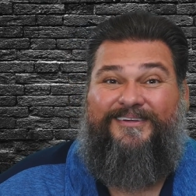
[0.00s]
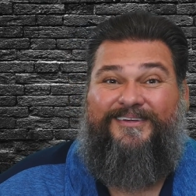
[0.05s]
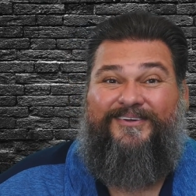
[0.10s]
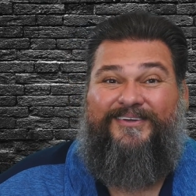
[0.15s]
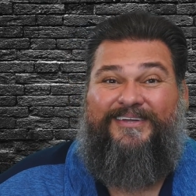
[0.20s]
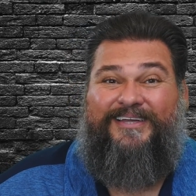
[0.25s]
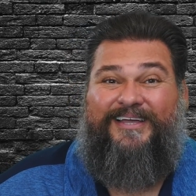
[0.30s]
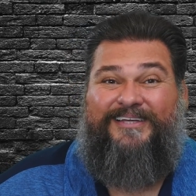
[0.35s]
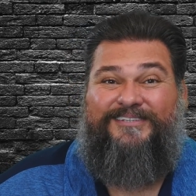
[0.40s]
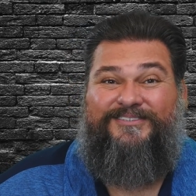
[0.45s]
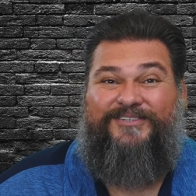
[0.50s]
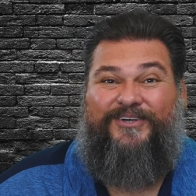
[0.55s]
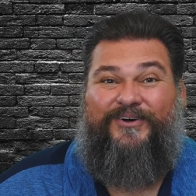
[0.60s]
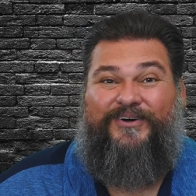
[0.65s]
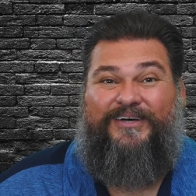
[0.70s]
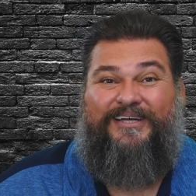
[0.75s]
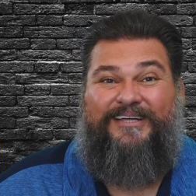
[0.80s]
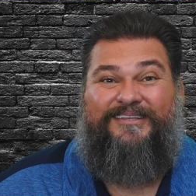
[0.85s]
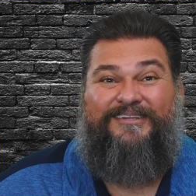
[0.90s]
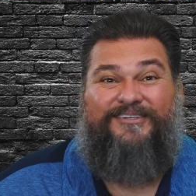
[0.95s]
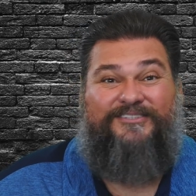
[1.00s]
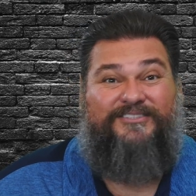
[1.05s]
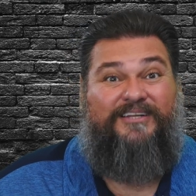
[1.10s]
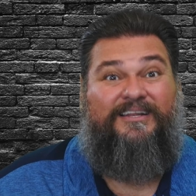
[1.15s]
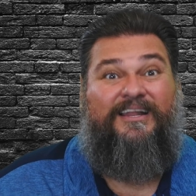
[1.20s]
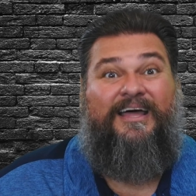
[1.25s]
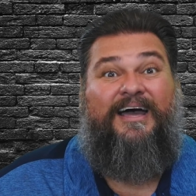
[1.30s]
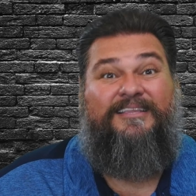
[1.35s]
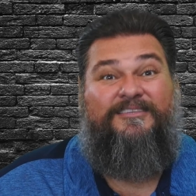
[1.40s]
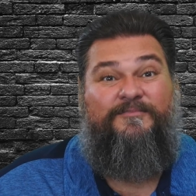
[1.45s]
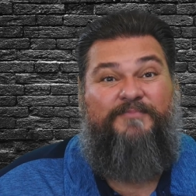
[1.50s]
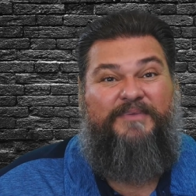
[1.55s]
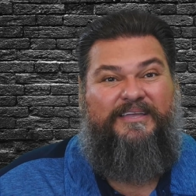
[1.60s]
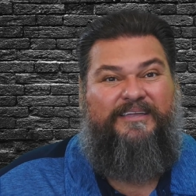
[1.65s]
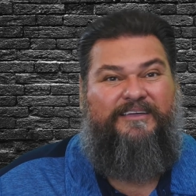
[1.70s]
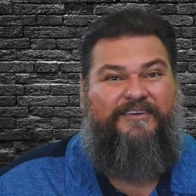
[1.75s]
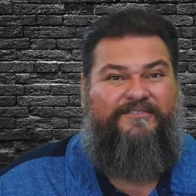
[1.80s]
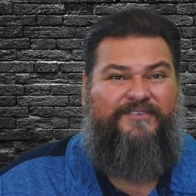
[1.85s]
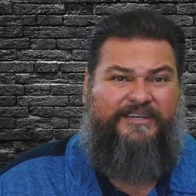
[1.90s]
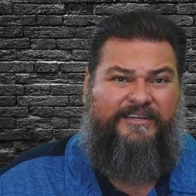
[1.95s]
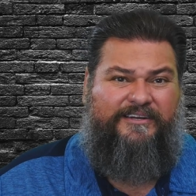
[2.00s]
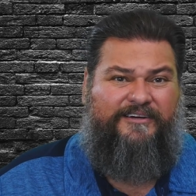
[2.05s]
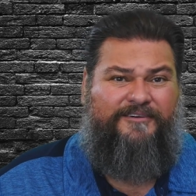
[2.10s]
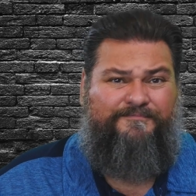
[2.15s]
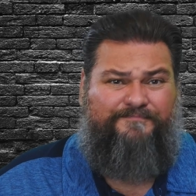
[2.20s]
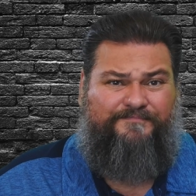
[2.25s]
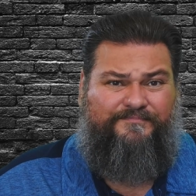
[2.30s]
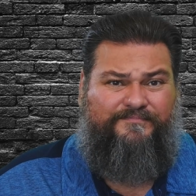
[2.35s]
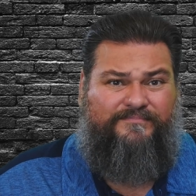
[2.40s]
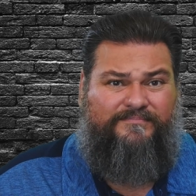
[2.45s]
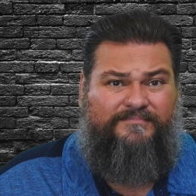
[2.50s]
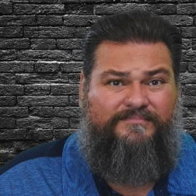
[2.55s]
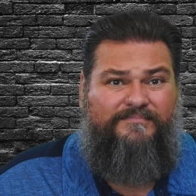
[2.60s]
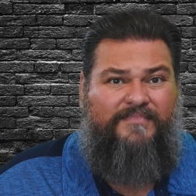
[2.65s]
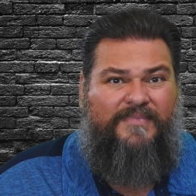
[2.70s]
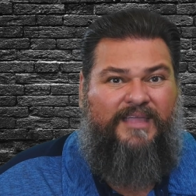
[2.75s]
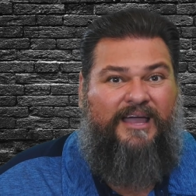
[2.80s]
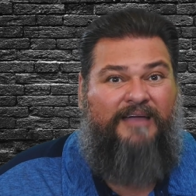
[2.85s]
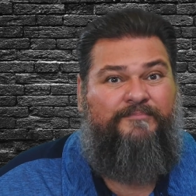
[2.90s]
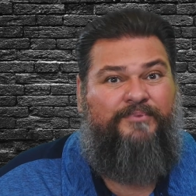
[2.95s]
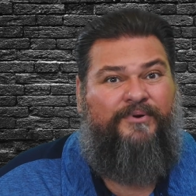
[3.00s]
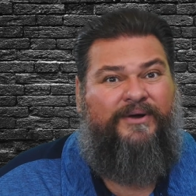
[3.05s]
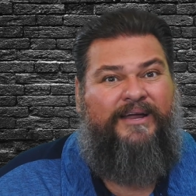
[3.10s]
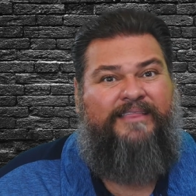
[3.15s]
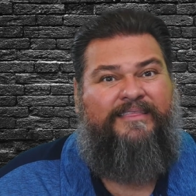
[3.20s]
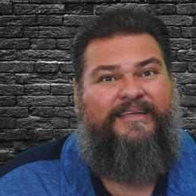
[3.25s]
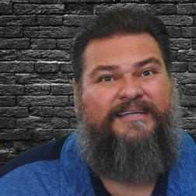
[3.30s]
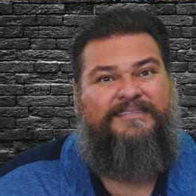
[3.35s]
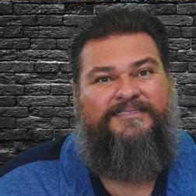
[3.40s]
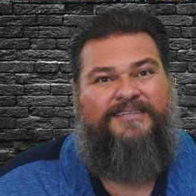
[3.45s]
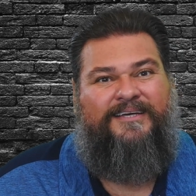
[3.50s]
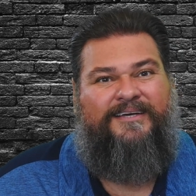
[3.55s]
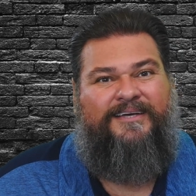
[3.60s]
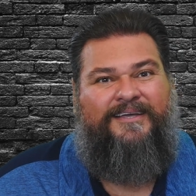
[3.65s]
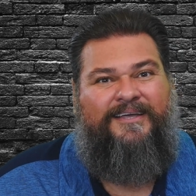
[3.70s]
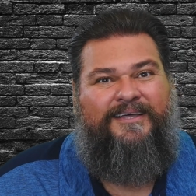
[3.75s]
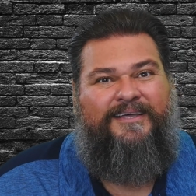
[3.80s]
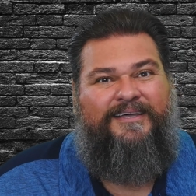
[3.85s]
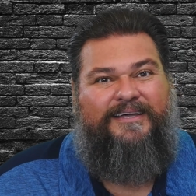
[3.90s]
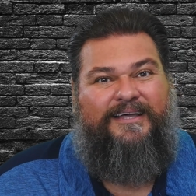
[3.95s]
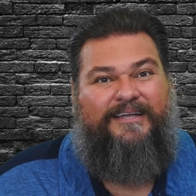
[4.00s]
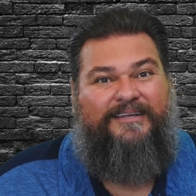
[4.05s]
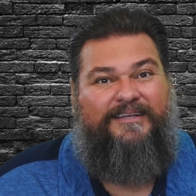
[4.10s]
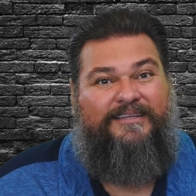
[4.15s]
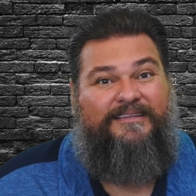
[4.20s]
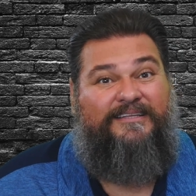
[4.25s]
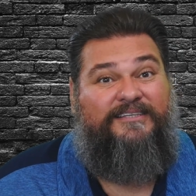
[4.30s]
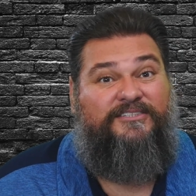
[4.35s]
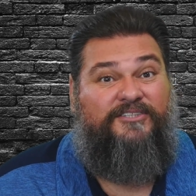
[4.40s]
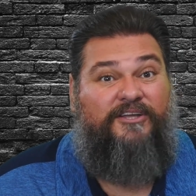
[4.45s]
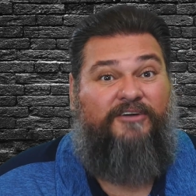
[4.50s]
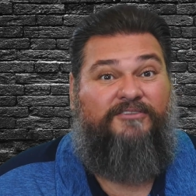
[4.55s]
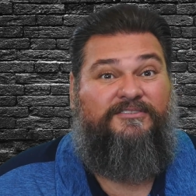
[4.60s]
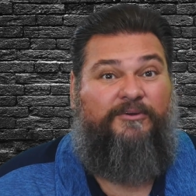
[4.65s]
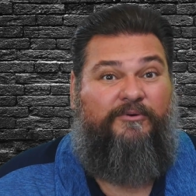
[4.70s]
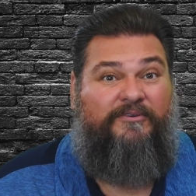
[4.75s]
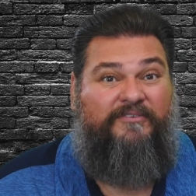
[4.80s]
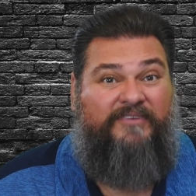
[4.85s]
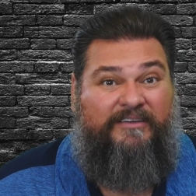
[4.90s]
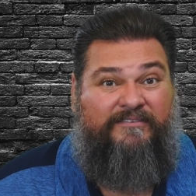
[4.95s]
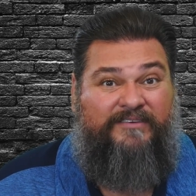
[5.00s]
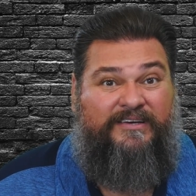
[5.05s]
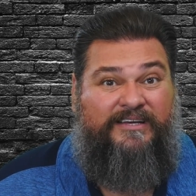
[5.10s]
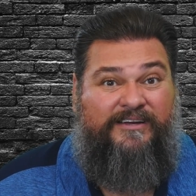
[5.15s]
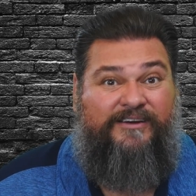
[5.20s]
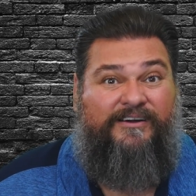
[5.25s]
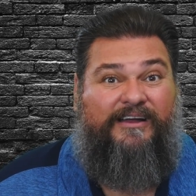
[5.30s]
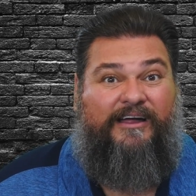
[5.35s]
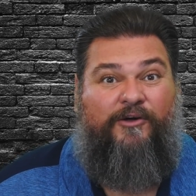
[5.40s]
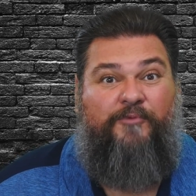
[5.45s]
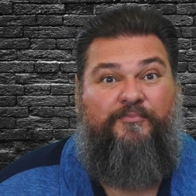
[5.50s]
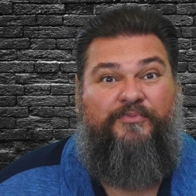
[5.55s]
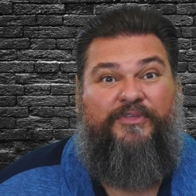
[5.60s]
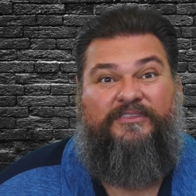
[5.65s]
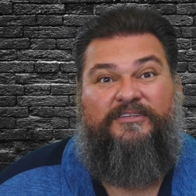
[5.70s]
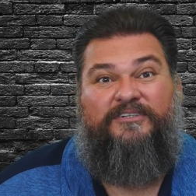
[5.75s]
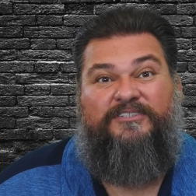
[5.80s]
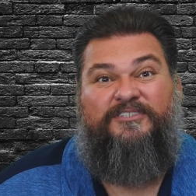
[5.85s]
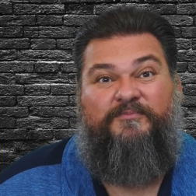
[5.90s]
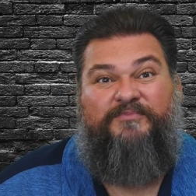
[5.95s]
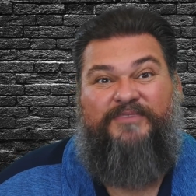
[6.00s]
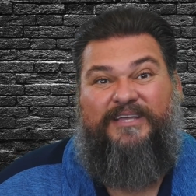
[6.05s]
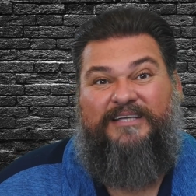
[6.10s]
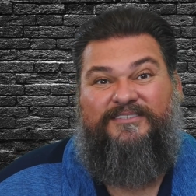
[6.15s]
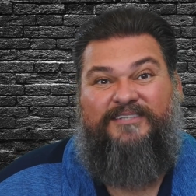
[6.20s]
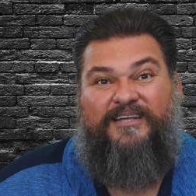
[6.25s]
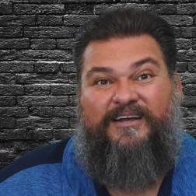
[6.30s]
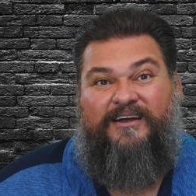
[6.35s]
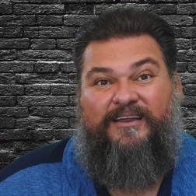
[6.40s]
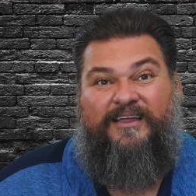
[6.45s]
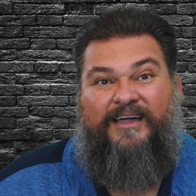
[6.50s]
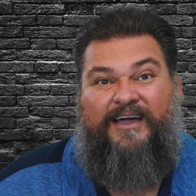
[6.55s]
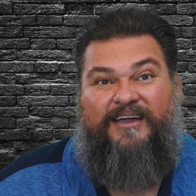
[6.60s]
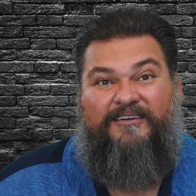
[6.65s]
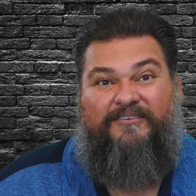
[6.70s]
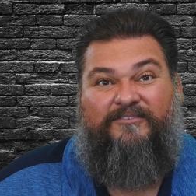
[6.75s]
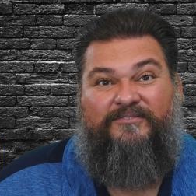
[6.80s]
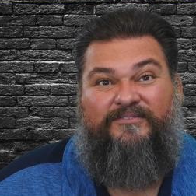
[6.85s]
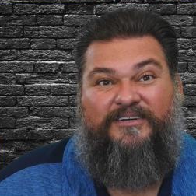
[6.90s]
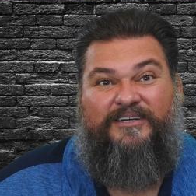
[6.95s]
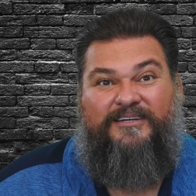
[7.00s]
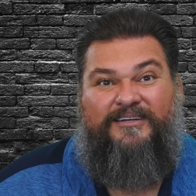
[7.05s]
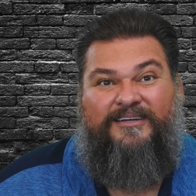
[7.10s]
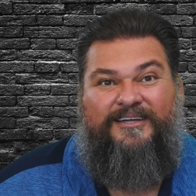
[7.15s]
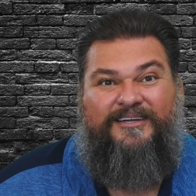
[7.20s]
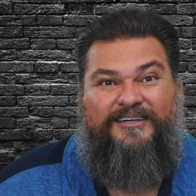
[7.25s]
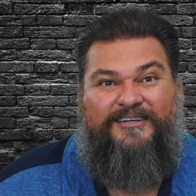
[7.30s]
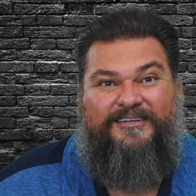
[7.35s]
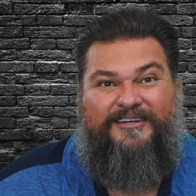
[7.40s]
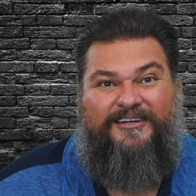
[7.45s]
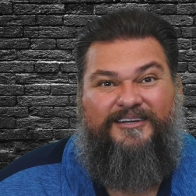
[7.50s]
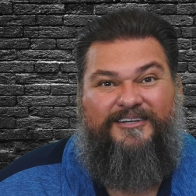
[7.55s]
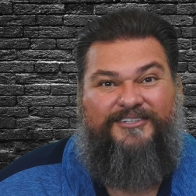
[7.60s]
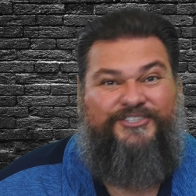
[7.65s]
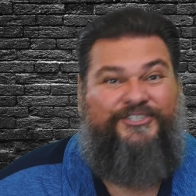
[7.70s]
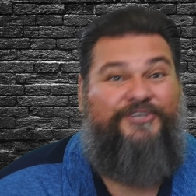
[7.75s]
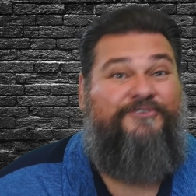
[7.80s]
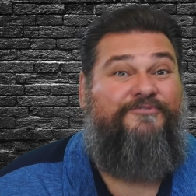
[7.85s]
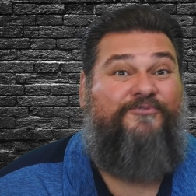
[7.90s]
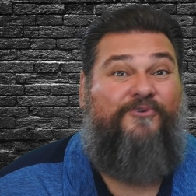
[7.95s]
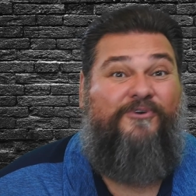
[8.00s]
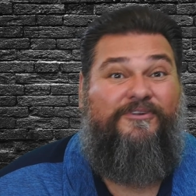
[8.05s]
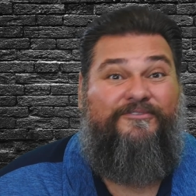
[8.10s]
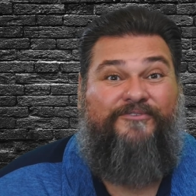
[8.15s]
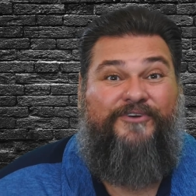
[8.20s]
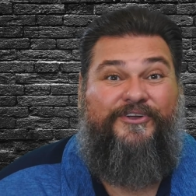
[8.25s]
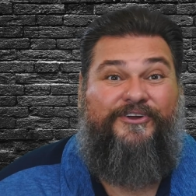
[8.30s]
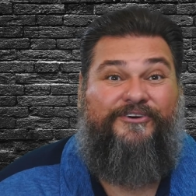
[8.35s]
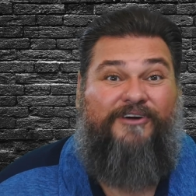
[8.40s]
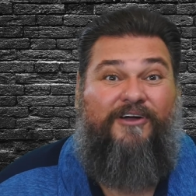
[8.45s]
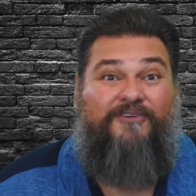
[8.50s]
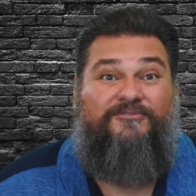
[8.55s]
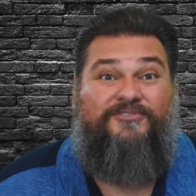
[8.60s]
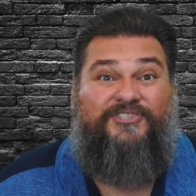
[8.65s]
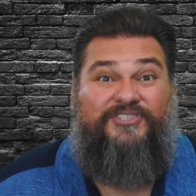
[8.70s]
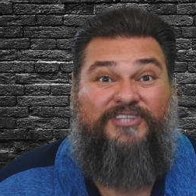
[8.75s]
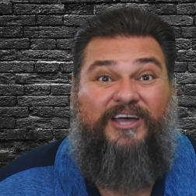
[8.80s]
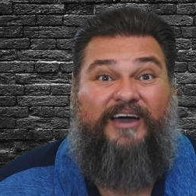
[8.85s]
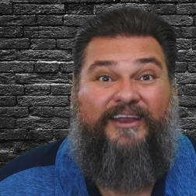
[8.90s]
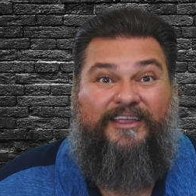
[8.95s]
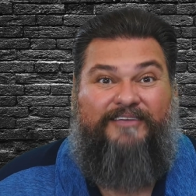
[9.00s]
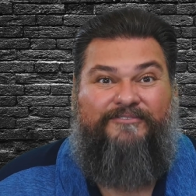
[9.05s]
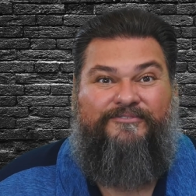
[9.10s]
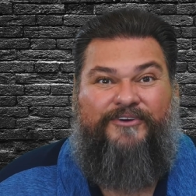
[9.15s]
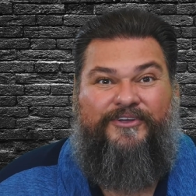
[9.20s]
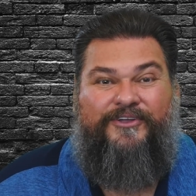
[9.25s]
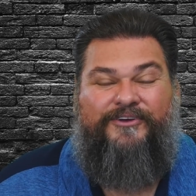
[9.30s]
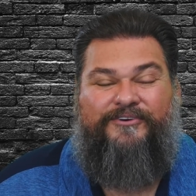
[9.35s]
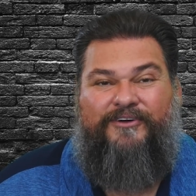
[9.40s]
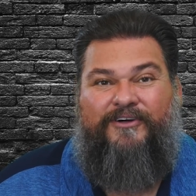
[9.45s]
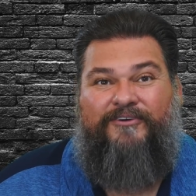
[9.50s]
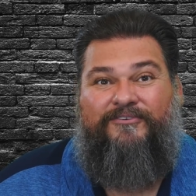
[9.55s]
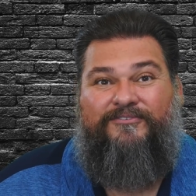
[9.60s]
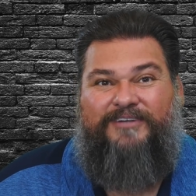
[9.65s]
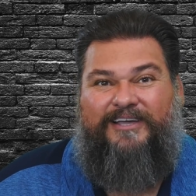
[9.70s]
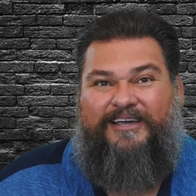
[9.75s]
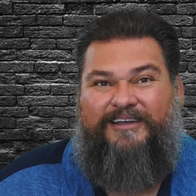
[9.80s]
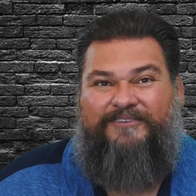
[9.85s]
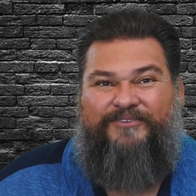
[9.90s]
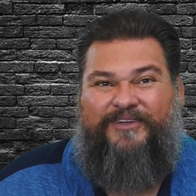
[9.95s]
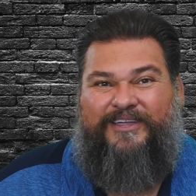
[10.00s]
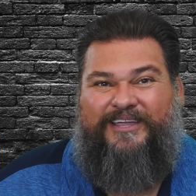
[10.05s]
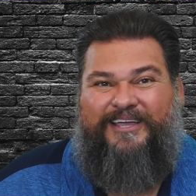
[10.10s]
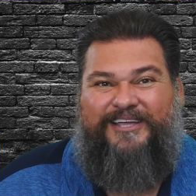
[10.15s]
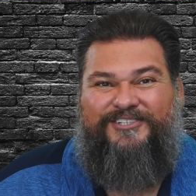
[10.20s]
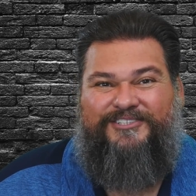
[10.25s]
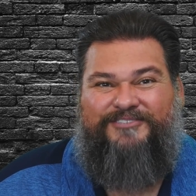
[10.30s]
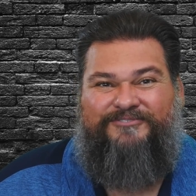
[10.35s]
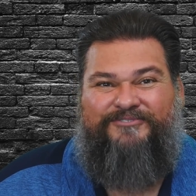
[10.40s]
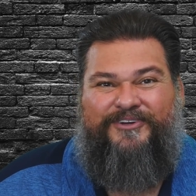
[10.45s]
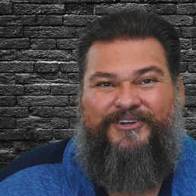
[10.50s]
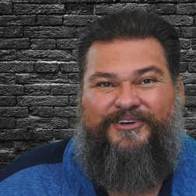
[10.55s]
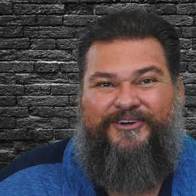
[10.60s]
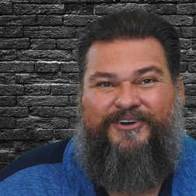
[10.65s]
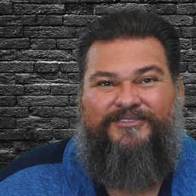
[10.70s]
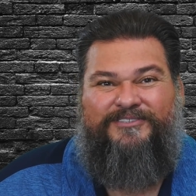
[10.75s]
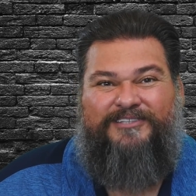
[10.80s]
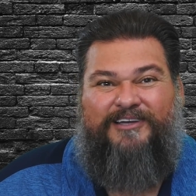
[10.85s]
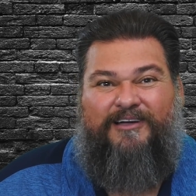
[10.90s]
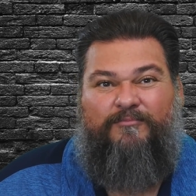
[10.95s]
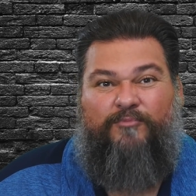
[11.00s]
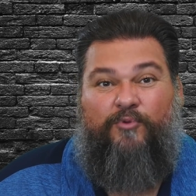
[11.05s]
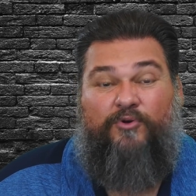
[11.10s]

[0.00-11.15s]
okay so uh, there's a lot to be given here I pray that uh, in, in, these notes that we've given here, I hope that there's some things there to kind of uh, uh, shoot forth for your own study, for your own edification, for your own time.